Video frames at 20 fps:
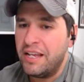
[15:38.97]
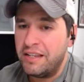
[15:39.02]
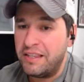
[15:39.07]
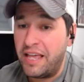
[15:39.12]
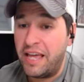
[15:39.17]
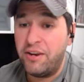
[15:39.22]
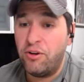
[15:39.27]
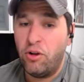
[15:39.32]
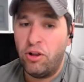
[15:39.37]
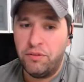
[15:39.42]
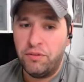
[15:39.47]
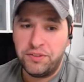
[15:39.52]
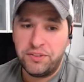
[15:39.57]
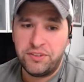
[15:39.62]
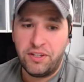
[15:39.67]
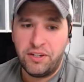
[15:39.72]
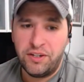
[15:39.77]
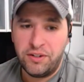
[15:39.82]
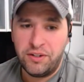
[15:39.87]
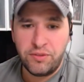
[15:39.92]
then all of a
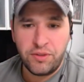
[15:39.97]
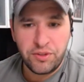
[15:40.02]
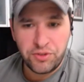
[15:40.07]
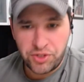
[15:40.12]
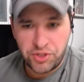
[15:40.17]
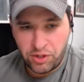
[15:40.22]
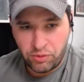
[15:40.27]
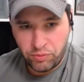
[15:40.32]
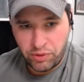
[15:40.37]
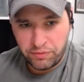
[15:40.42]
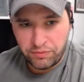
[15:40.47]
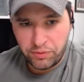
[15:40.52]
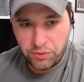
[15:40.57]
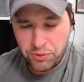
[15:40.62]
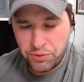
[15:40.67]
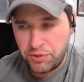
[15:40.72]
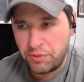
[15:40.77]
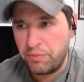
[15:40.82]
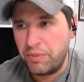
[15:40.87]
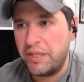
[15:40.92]
sudden the shale
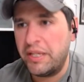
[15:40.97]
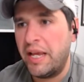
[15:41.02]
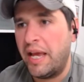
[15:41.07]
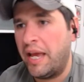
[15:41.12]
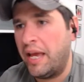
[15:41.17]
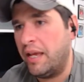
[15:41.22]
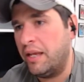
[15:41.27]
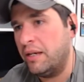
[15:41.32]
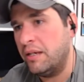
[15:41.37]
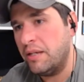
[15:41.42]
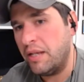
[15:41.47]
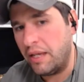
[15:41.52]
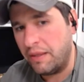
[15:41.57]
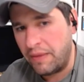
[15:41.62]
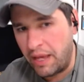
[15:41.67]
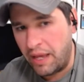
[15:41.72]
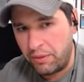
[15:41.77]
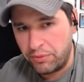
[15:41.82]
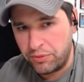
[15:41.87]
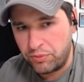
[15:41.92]
revolution began, and
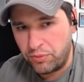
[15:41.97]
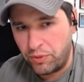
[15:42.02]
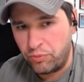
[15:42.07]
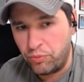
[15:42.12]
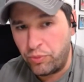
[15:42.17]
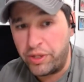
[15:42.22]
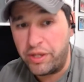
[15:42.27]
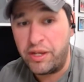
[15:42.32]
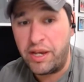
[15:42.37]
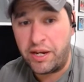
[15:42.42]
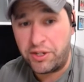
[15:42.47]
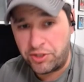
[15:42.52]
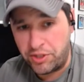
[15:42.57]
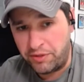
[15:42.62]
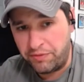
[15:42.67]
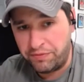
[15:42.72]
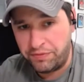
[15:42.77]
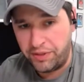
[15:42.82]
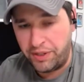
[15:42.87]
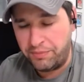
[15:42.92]
that was when we actually
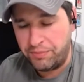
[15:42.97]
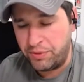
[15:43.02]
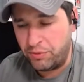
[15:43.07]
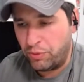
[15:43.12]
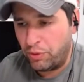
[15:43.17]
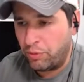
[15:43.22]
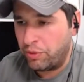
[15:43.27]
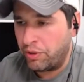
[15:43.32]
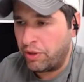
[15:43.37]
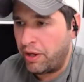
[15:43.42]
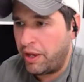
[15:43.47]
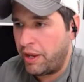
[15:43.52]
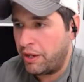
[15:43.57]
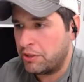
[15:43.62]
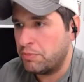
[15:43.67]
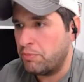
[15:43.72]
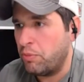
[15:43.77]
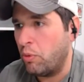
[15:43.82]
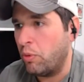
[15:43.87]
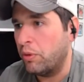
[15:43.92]
flipped and we were going to
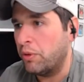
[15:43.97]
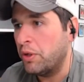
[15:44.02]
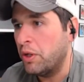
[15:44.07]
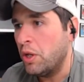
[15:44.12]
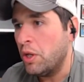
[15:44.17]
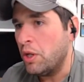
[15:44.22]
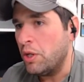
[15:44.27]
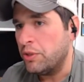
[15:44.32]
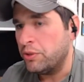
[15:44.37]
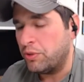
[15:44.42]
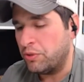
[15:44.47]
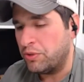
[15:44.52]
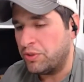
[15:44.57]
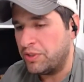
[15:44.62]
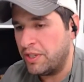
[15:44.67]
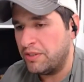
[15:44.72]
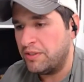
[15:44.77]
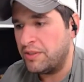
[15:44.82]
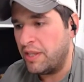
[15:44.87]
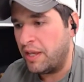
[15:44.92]
export. So,
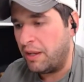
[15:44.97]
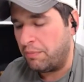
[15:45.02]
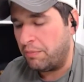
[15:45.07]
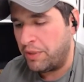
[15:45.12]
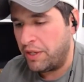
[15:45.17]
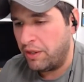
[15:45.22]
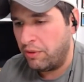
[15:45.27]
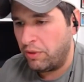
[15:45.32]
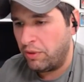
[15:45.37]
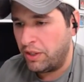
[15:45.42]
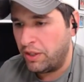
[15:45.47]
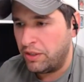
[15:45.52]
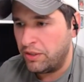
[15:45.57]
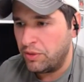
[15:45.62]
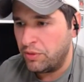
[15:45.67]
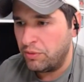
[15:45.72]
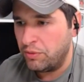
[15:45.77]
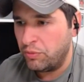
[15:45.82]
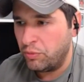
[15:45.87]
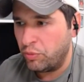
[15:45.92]
since that period,
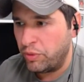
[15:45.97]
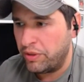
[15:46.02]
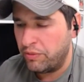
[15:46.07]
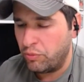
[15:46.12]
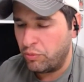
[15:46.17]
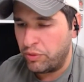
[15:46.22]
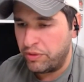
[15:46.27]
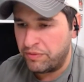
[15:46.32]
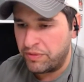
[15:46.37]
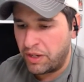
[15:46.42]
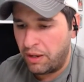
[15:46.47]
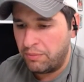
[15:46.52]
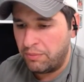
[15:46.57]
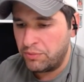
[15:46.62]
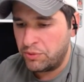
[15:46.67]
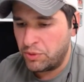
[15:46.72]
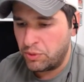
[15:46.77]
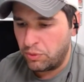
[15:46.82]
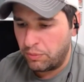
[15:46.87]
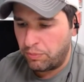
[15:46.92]
you we we've come
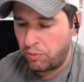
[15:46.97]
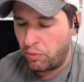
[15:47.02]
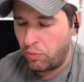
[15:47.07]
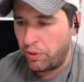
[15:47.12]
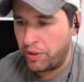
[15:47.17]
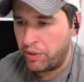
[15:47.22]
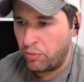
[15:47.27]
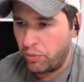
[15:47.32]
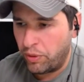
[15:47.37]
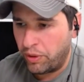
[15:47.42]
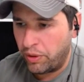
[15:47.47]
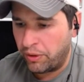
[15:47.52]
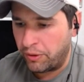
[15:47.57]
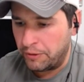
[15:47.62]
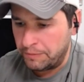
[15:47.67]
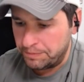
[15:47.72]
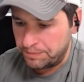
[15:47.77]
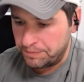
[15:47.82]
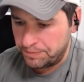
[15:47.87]
to a point where